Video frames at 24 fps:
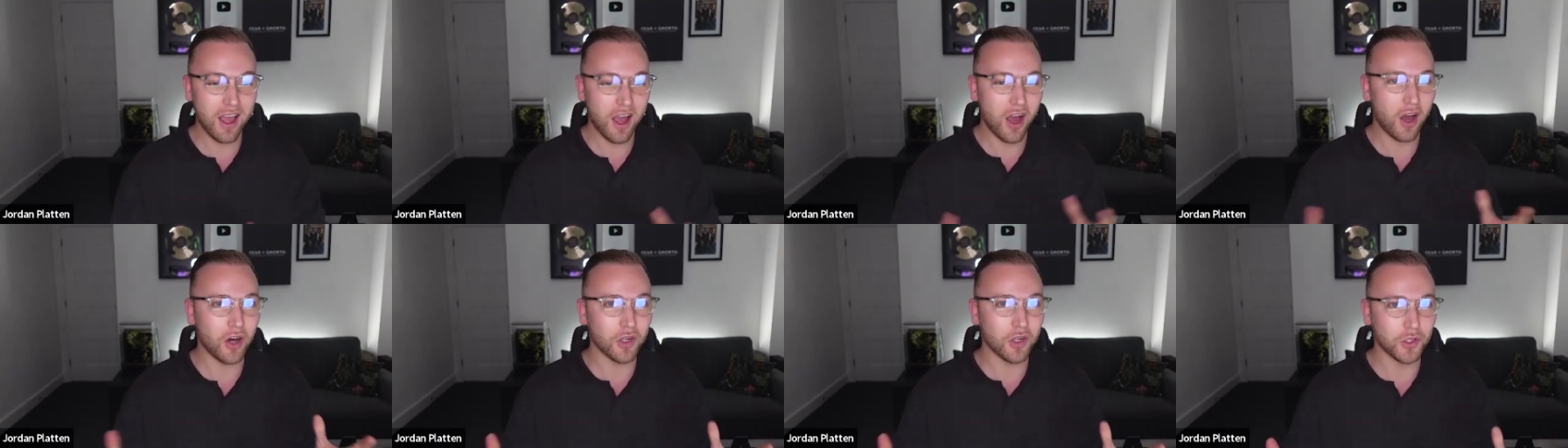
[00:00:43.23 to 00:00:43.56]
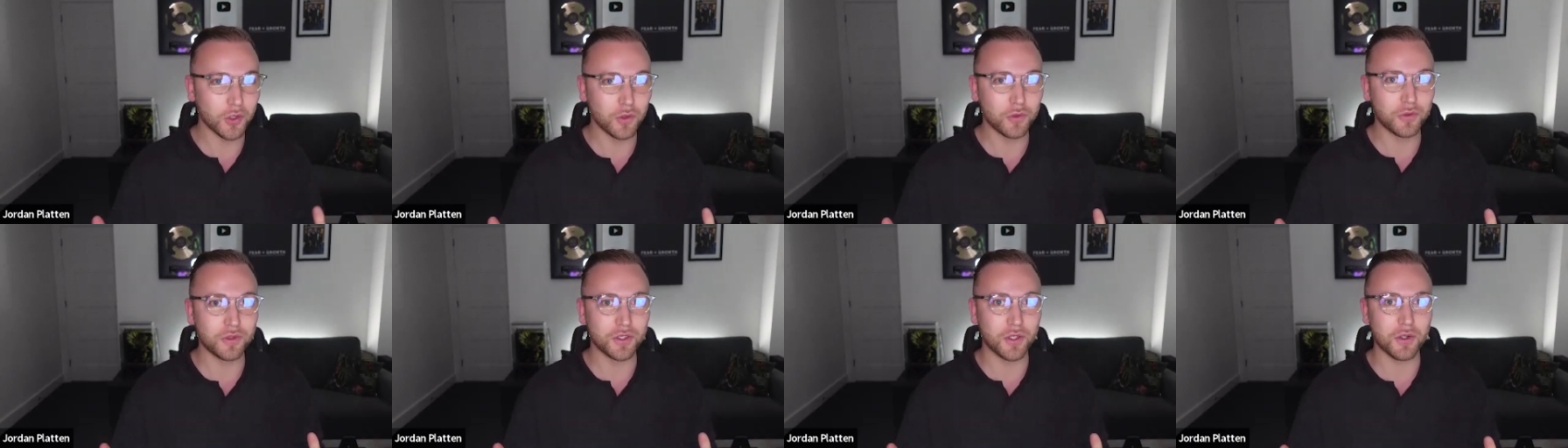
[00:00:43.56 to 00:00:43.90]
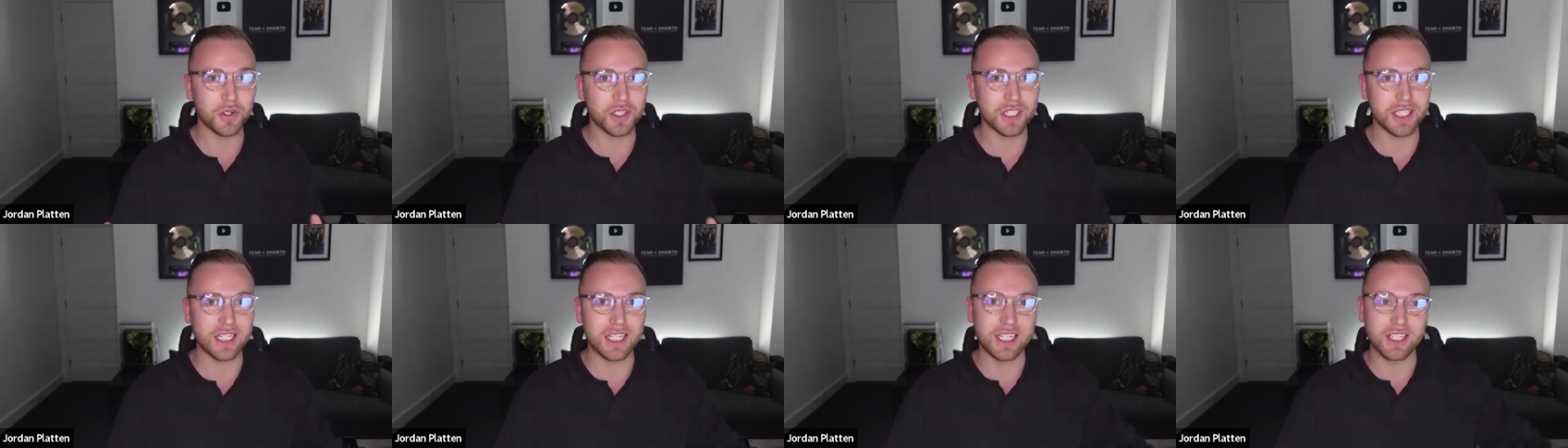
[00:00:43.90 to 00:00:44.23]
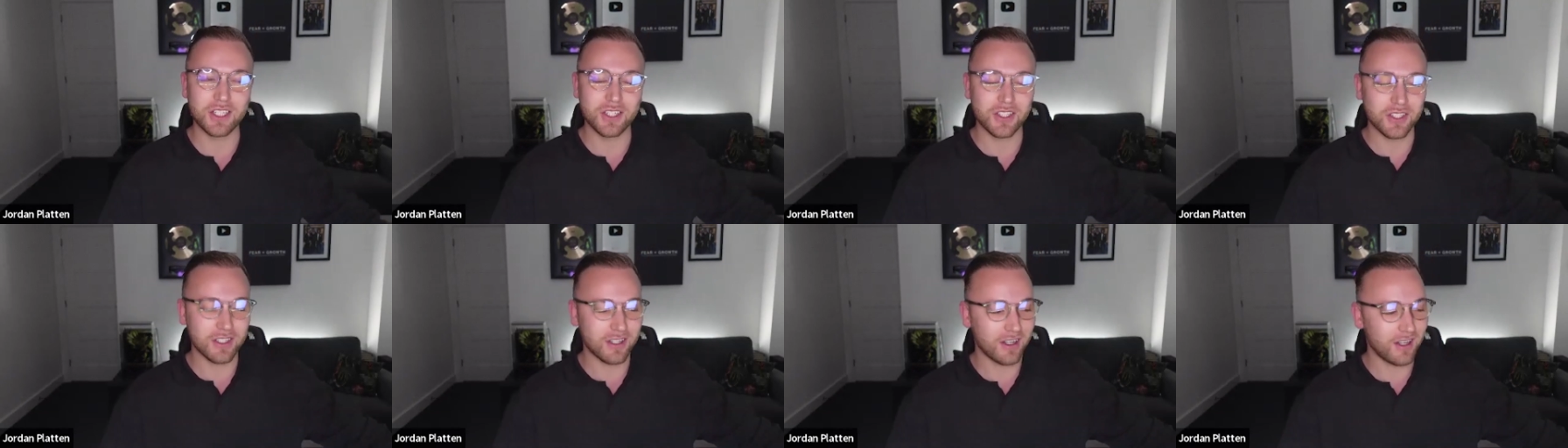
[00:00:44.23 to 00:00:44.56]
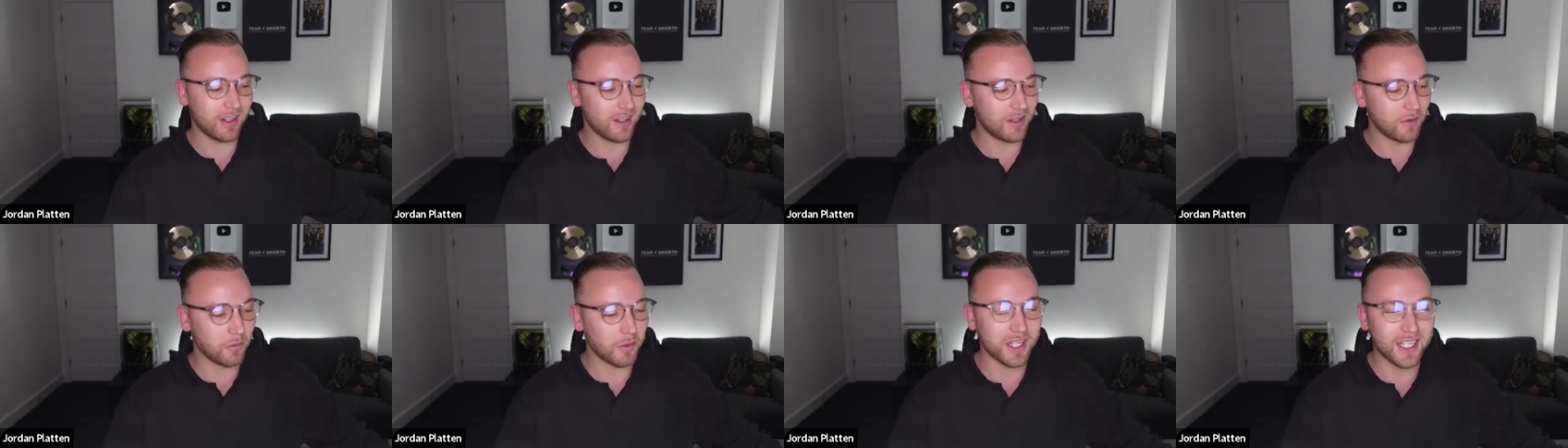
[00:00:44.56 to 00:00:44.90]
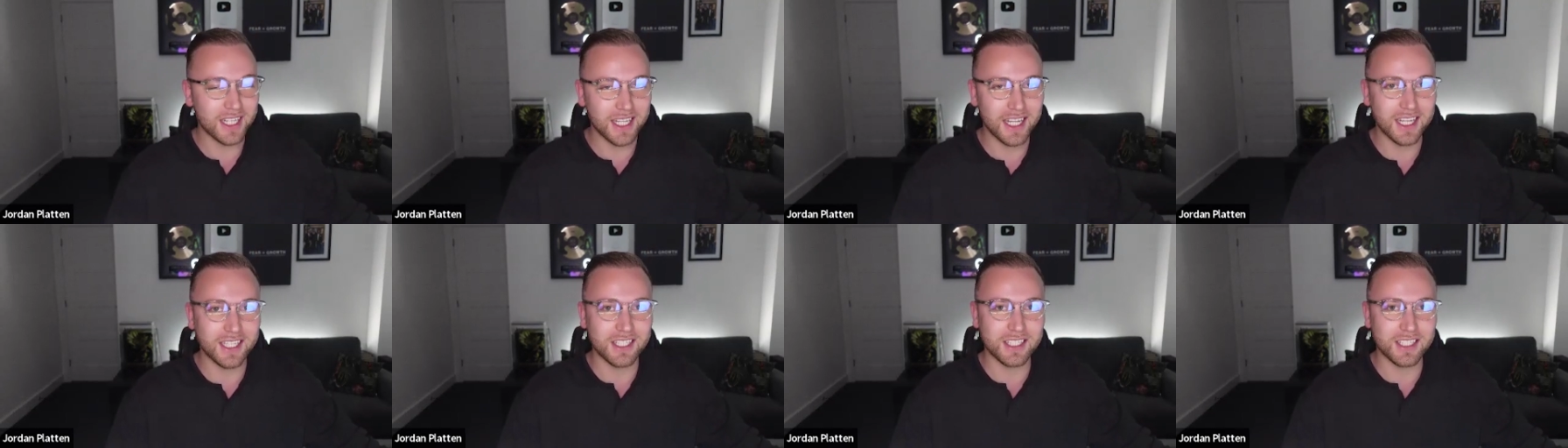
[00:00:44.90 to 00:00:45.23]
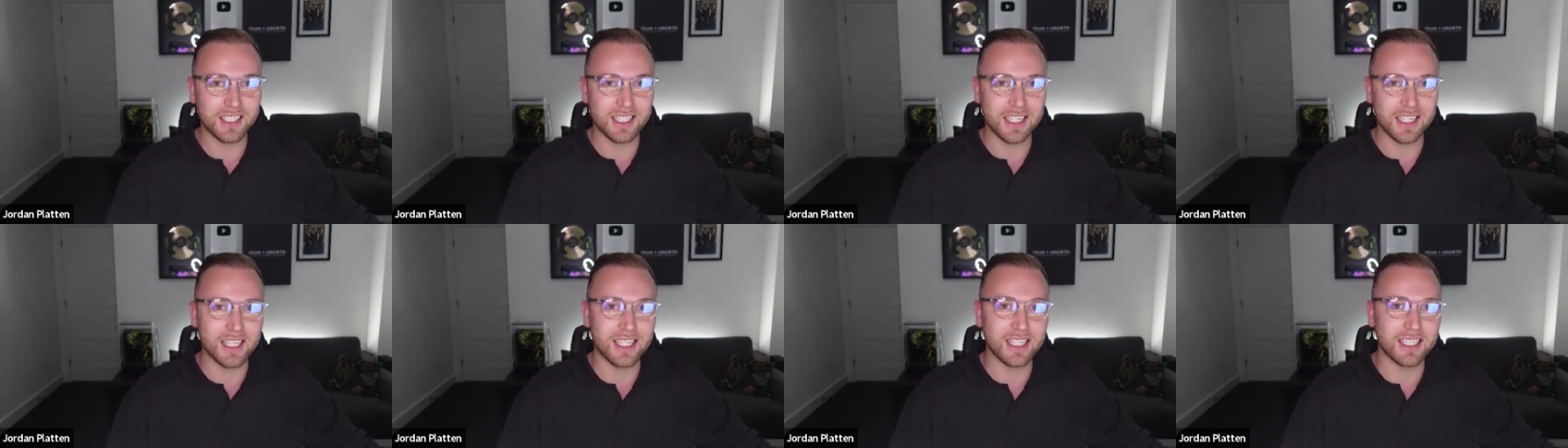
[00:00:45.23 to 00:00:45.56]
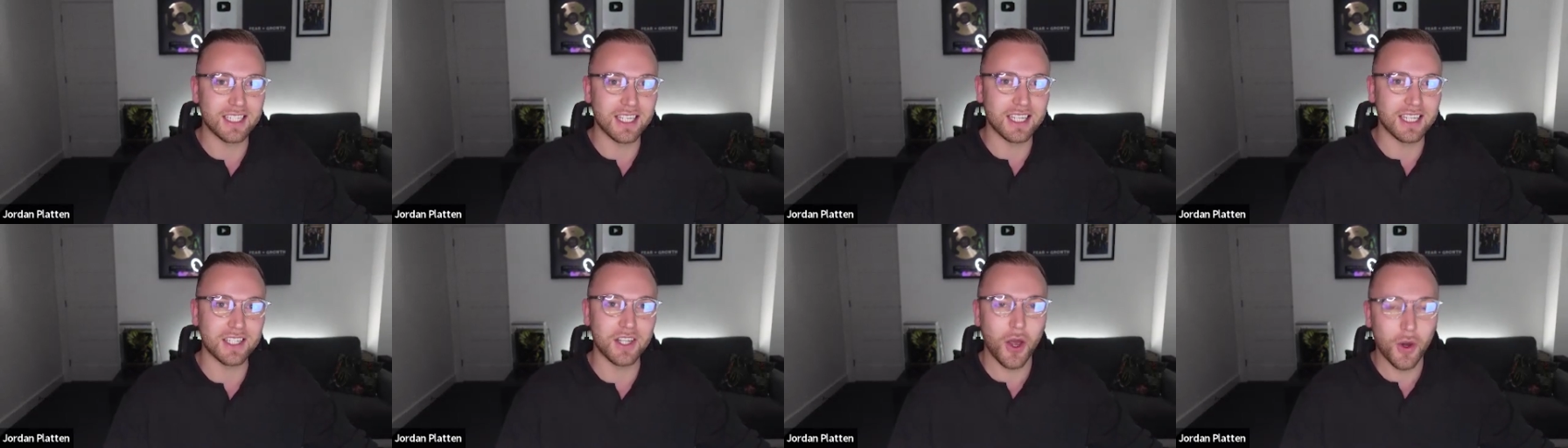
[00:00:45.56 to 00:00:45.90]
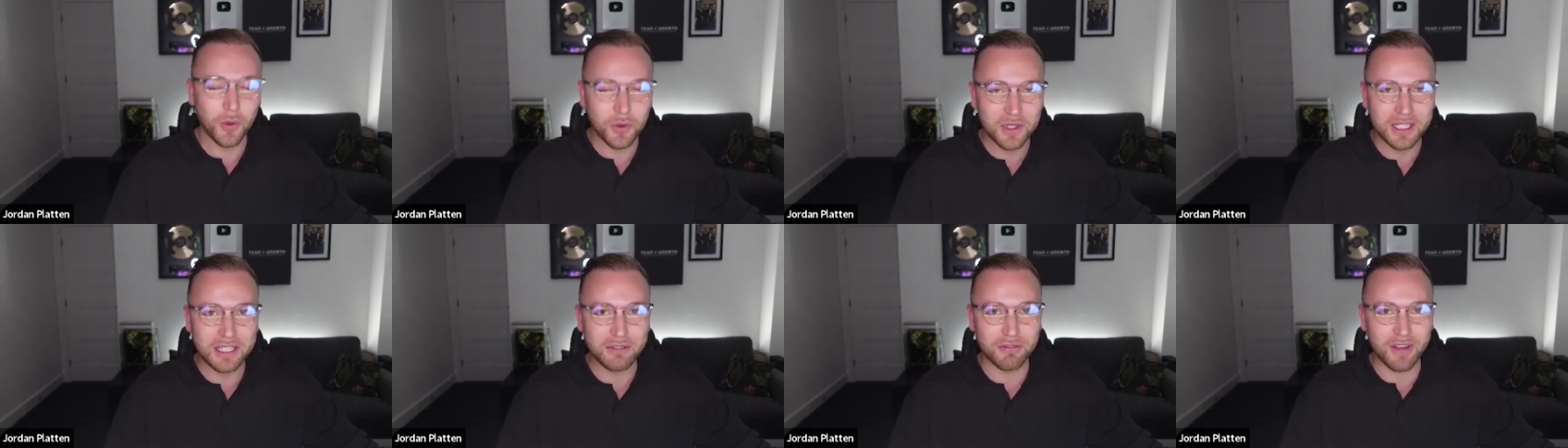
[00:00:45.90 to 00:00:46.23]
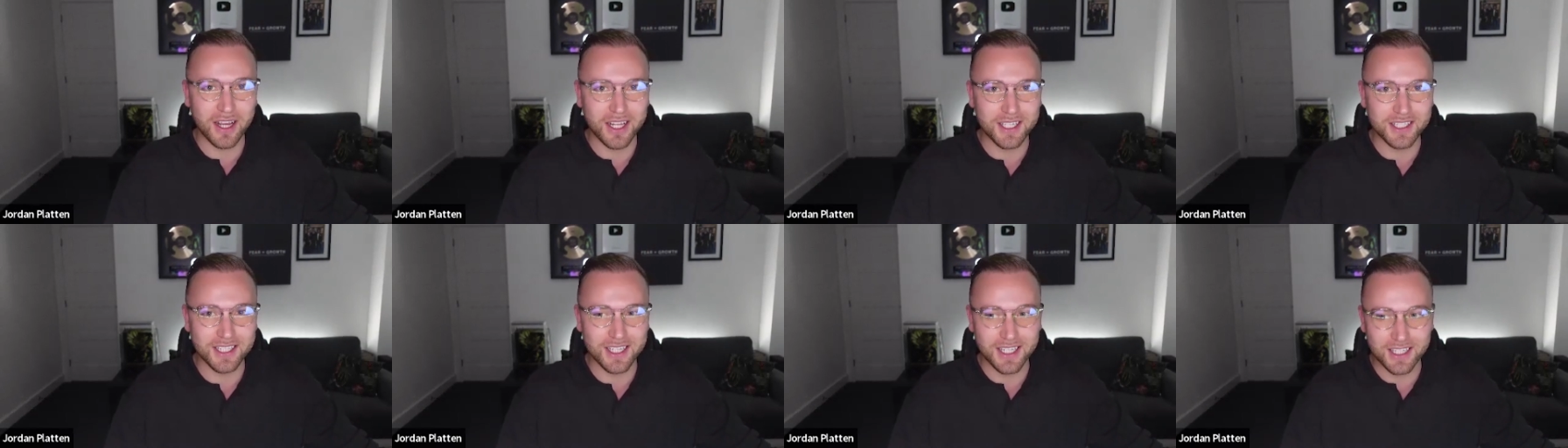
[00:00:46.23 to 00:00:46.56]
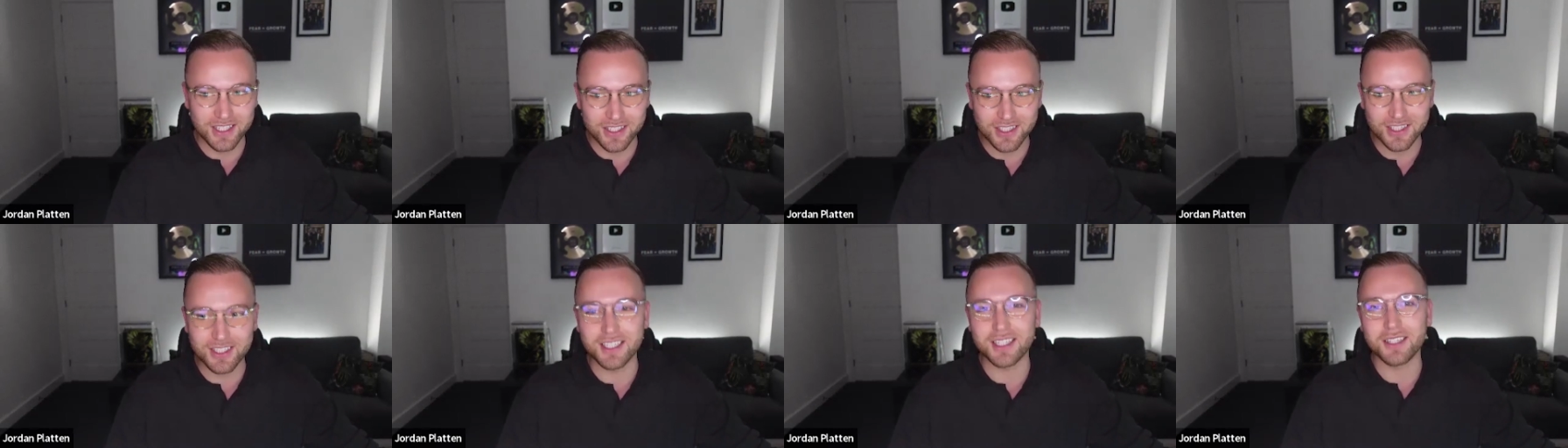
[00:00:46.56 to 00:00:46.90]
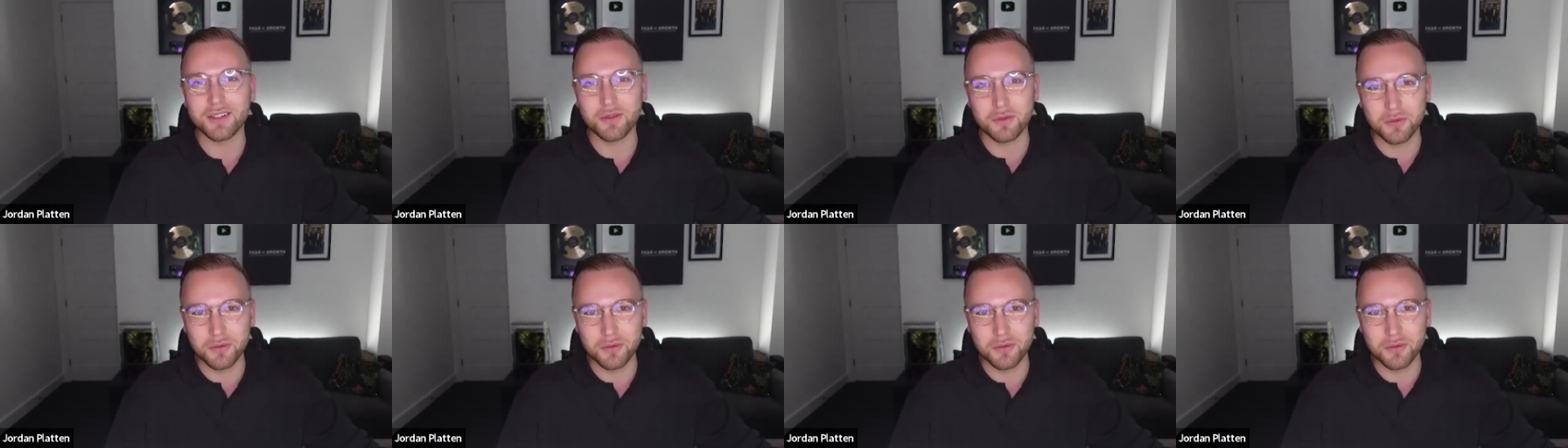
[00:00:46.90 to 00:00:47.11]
Unorthodox niche. One of the agencies is an Onlyfans agency,